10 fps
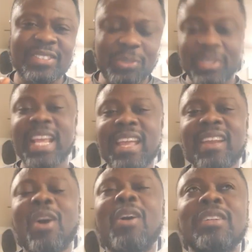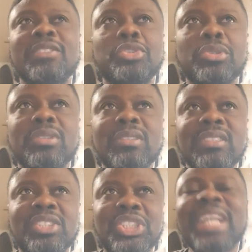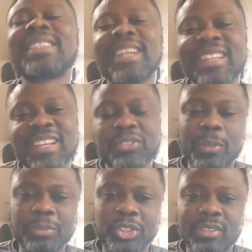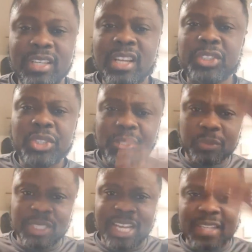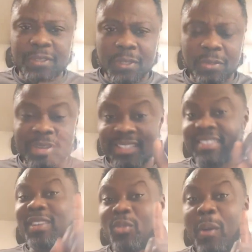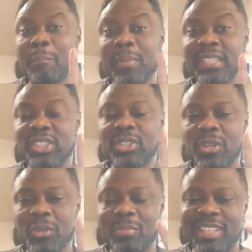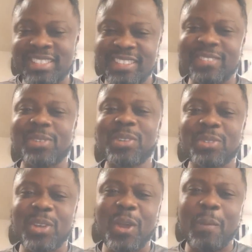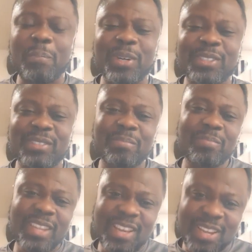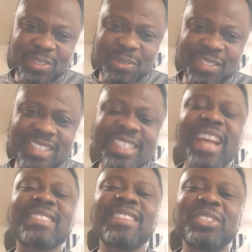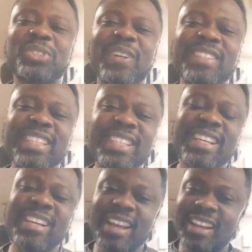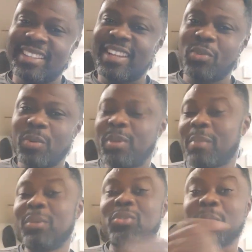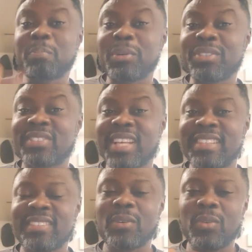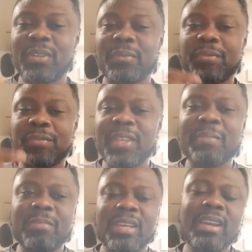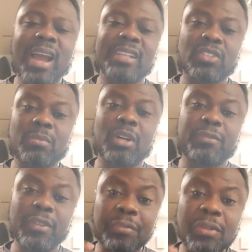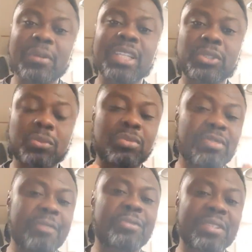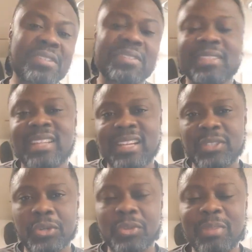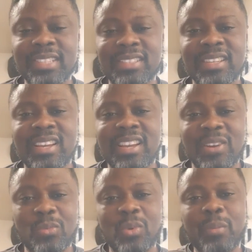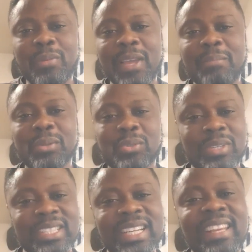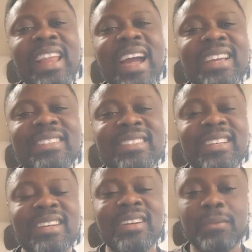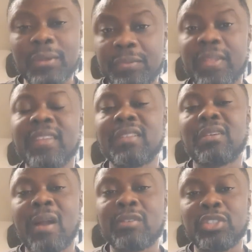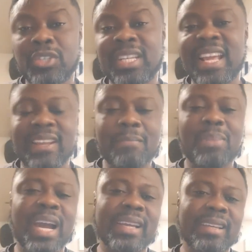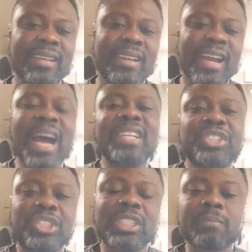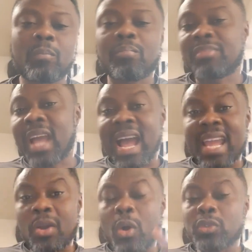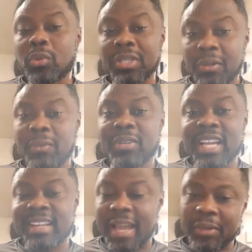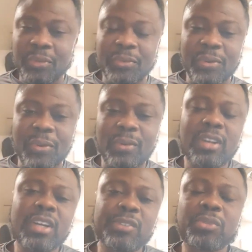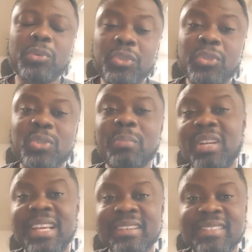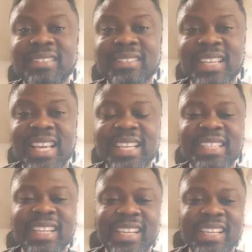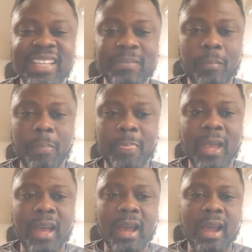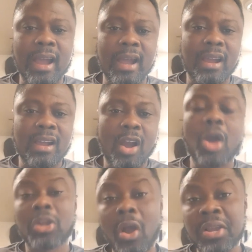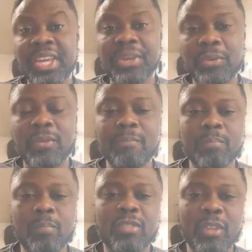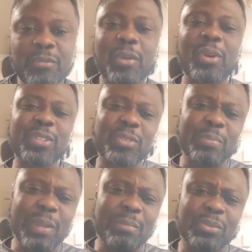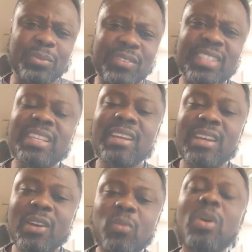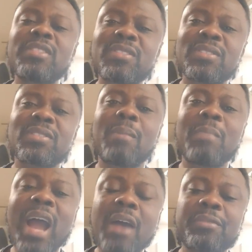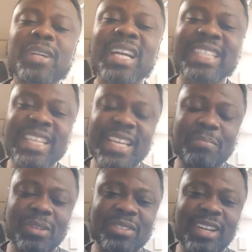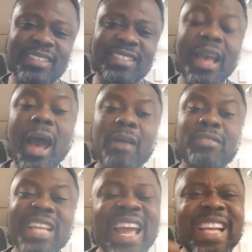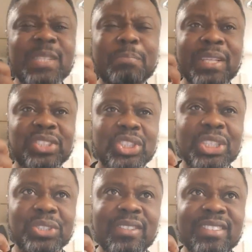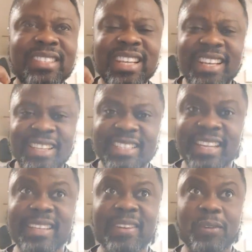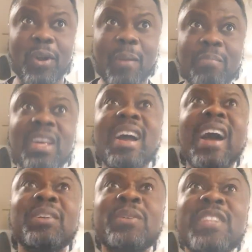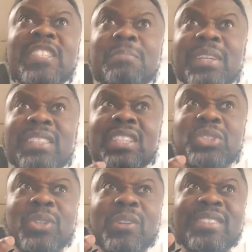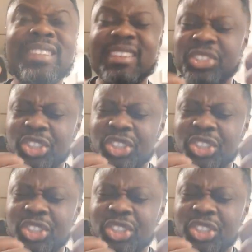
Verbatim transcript: today on shattered assumption. Just read that document. is a one-page document. It's going to help us to start the journey and then we'll be able to process with the theme and some of the theoretical references in that document. We'll be able to analyze the theme around your neck by Adichie. I also included, like you know, two YouTube links in the uh, on OnQ for us to be able to see what some African immigrants have, their expectations, then they come and those expectations are